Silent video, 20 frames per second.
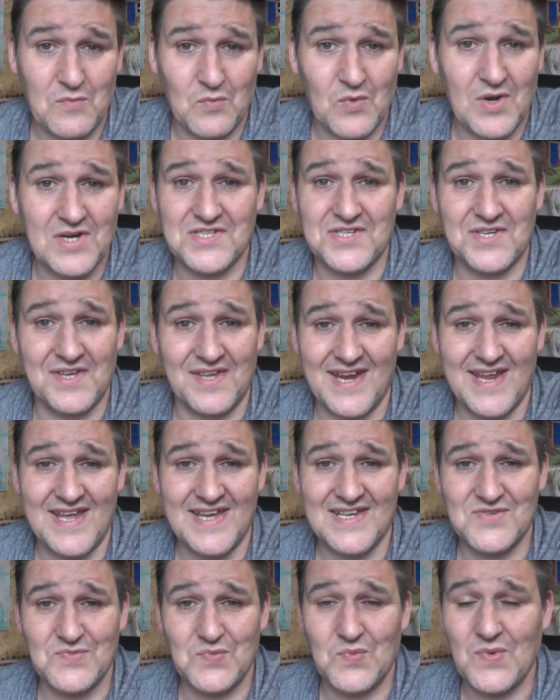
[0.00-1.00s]
works
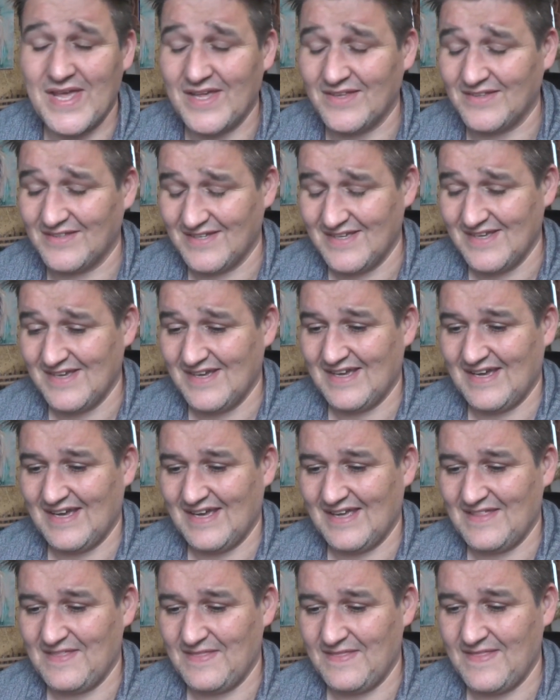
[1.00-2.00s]
great as well.
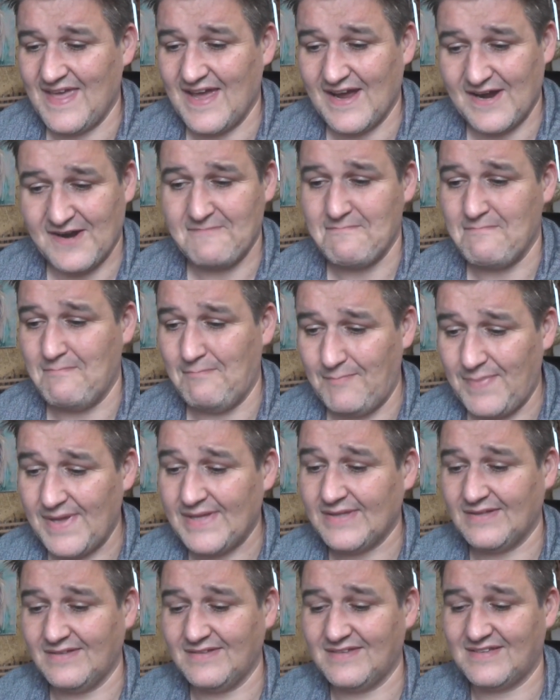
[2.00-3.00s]
They are
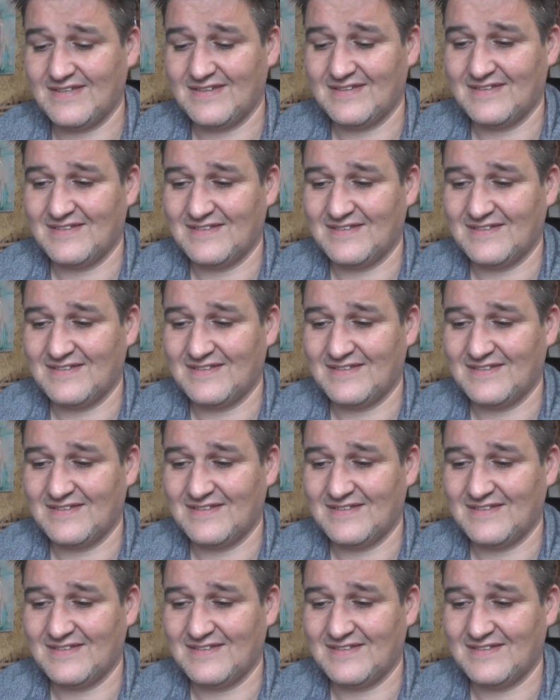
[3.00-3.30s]
built